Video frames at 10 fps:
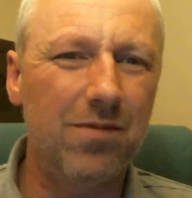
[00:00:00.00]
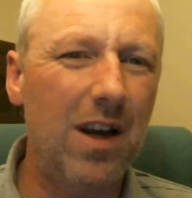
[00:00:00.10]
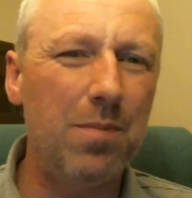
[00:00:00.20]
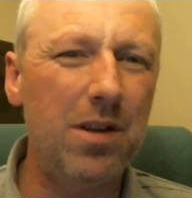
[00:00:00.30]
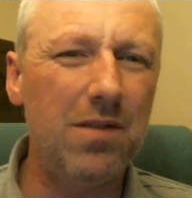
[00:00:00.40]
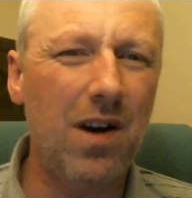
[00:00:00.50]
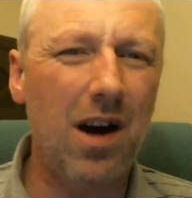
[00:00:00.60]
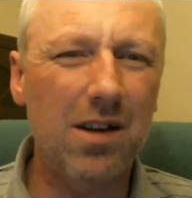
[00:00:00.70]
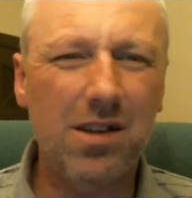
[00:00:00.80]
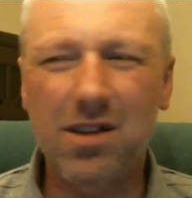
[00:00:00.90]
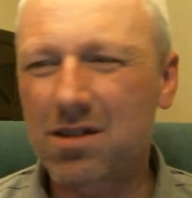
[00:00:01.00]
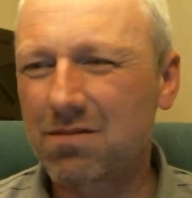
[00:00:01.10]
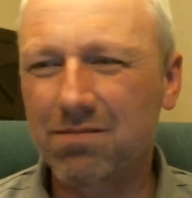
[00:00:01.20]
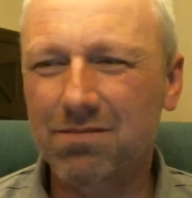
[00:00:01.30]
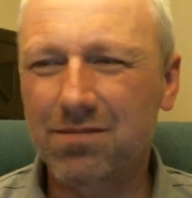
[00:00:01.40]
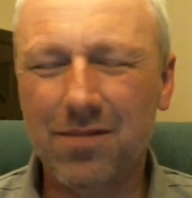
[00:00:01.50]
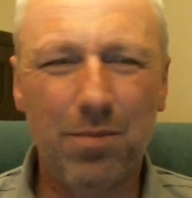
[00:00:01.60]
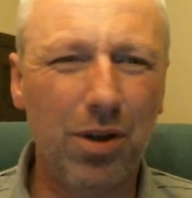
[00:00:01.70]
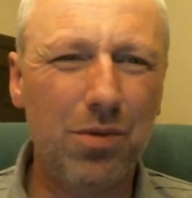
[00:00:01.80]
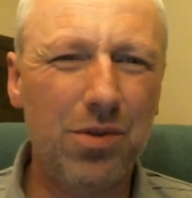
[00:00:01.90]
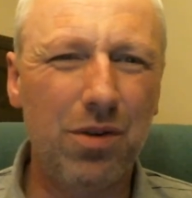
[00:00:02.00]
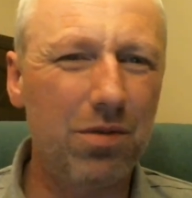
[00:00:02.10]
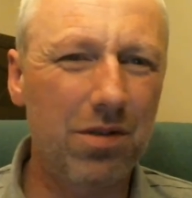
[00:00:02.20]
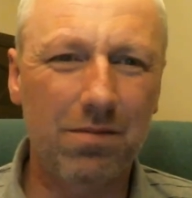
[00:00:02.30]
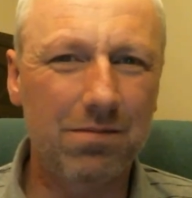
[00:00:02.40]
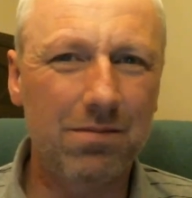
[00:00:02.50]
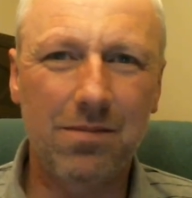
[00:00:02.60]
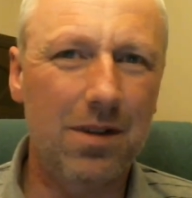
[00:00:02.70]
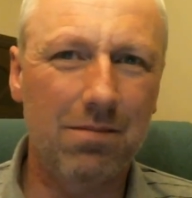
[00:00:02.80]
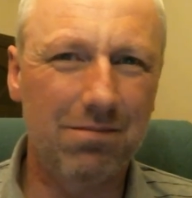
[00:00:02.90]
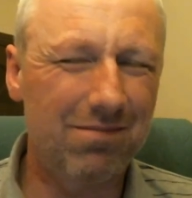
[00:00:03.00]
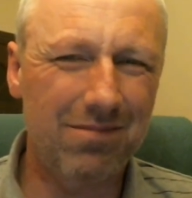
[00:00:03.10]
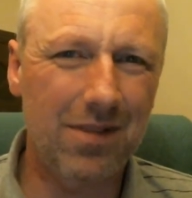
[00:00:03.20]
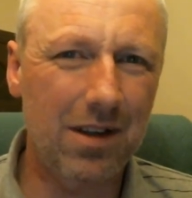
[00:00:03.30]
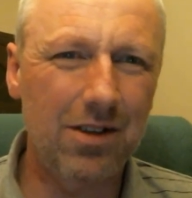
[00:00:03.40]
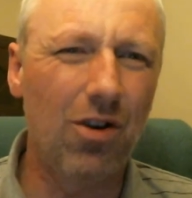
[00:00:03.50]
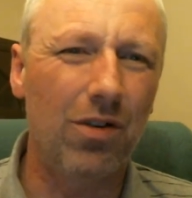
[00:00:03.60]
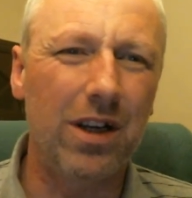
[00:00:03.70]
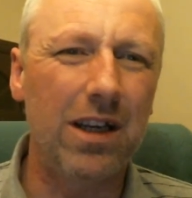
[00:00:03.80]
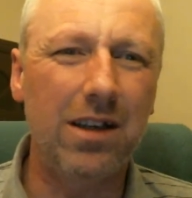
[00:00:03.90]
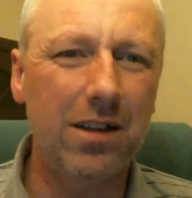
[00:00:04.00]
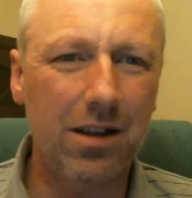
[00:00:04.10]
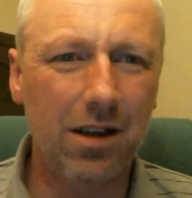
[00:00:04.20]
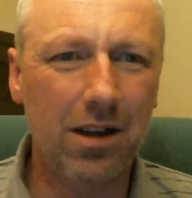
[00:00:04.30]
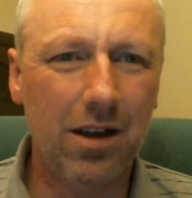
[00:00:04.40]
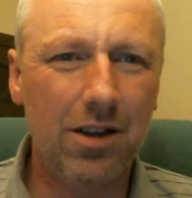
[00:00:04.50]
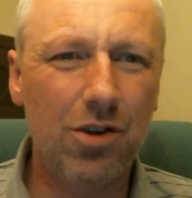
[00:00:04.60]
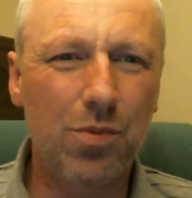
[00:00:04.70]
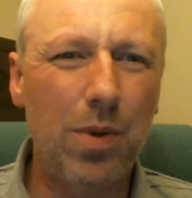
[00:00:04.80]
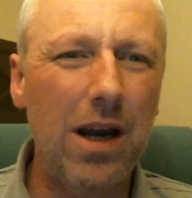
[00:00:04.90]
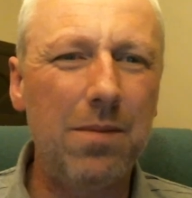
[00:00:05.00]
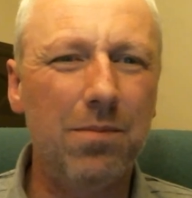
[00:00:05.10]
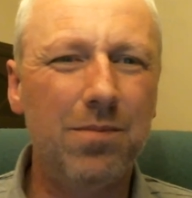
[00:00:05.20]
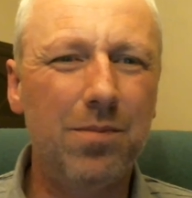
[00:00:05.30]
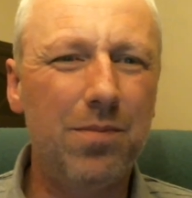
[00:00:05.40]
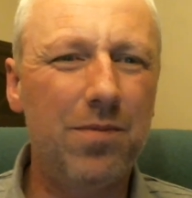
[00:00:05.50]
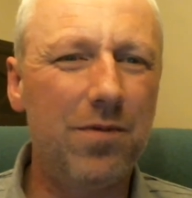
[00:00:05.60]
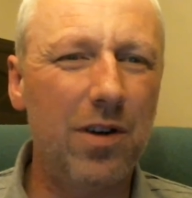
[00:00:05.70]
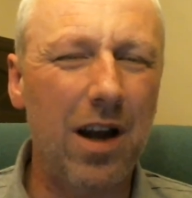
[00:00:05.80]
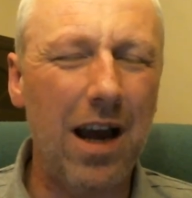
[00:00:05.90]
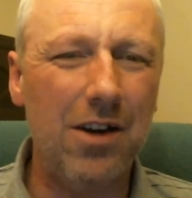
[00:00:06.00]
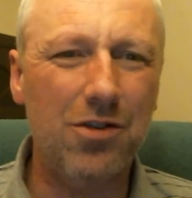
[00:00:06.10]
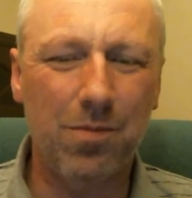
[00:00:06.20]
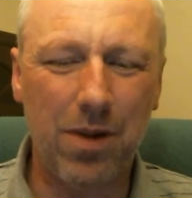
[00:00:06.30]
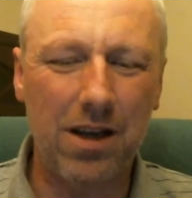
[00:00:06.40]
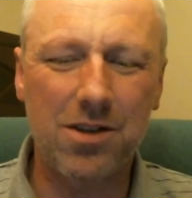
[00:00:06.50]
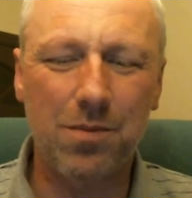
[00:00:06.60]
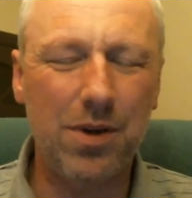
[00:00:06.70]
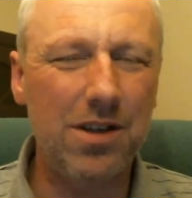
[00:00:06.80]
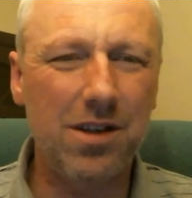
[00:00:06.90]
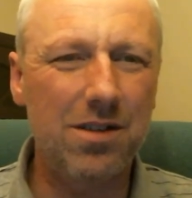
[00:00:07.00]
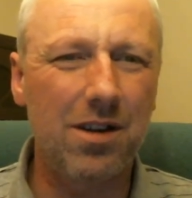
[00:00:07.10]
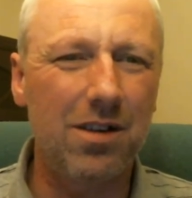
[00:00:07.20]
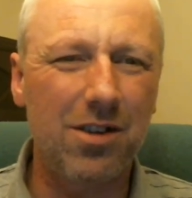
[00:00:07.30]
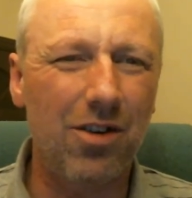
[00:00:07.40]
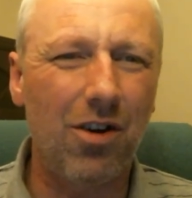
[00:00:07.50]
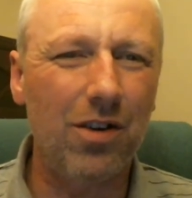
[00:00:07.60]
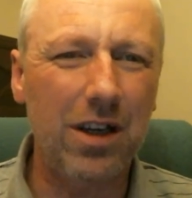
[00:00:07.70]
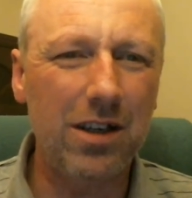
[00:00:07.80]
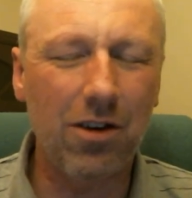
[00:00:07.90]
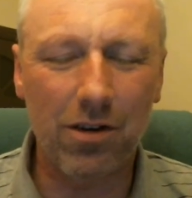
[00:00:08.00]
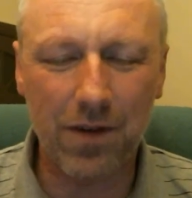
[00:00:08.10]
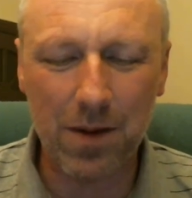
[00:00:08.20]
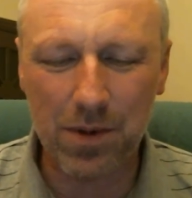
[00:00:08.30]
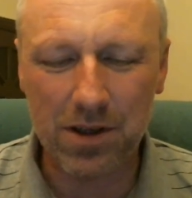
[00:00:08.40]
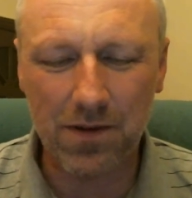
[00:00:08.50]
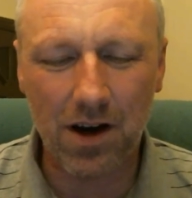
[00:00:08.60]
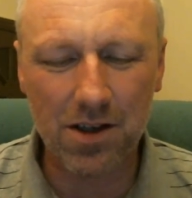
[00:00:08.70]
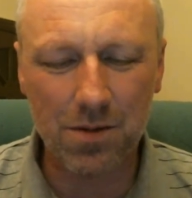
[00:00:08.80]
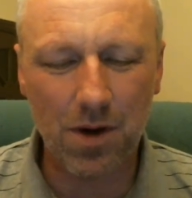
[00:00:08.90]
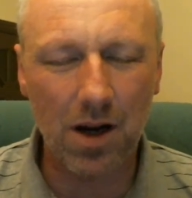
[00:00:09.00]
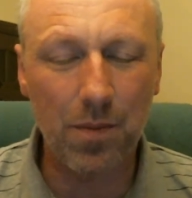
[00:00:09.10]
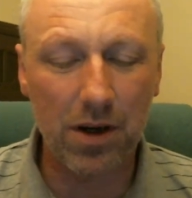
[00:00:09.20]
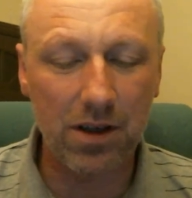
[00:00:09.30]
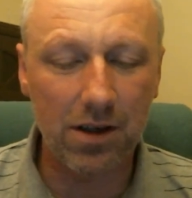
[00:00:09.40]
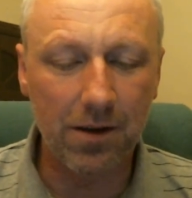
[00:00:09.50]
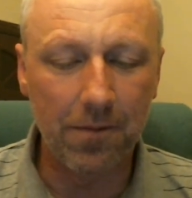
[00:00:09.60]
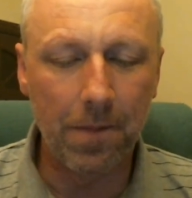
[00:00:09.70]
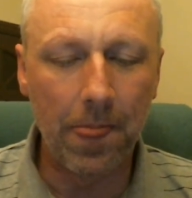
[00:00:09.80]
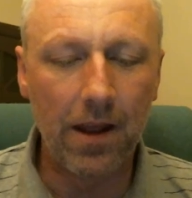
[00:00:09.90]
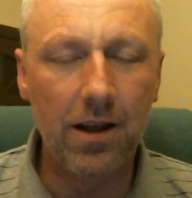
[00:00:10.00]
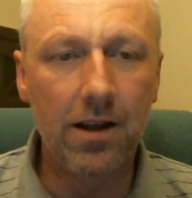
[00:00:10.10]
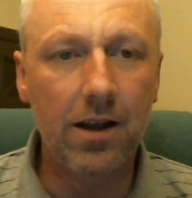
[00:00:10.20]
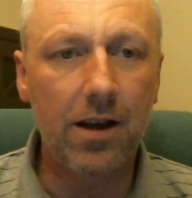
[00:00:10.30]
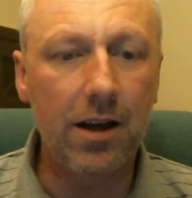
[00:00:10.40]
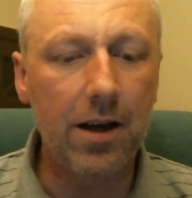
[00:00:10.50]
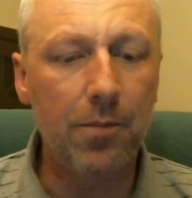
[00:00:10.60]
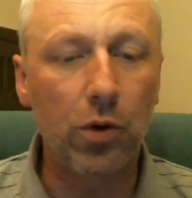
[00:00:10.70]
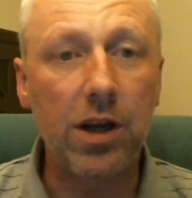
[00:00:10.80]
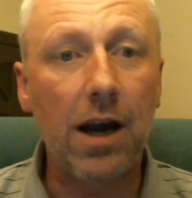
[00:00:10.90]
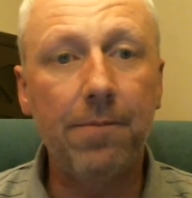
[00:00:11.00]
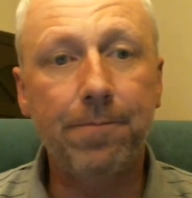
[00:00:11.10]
vaping devices, Bluetooth, not needed. Just paying for extra bits and pieces that are not needed on a vaping device, in my opinion. But yeah,